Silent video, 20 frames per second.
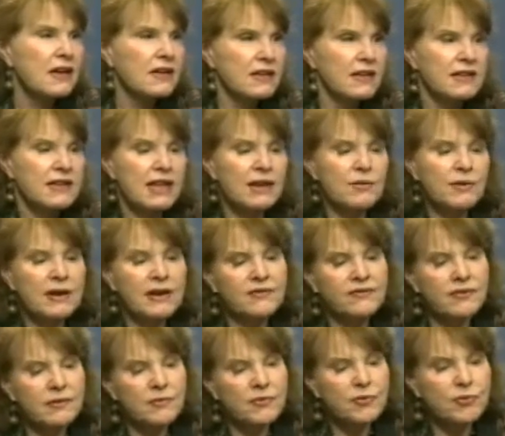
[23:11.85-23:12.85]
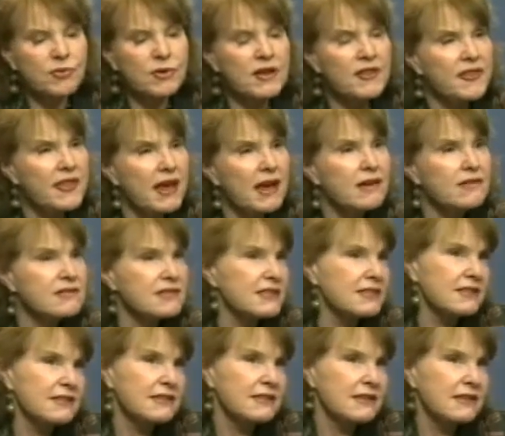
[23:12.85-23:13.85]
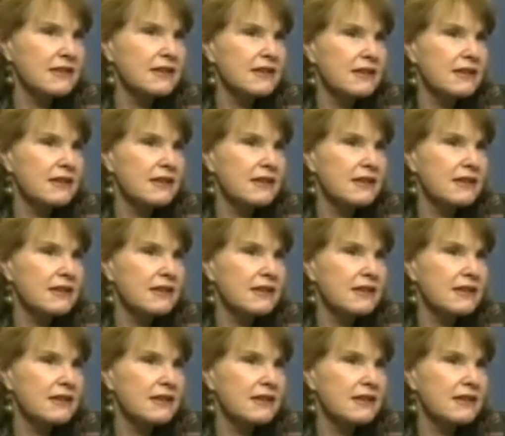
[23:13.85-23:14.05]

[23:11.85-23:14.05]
that they went from 3,000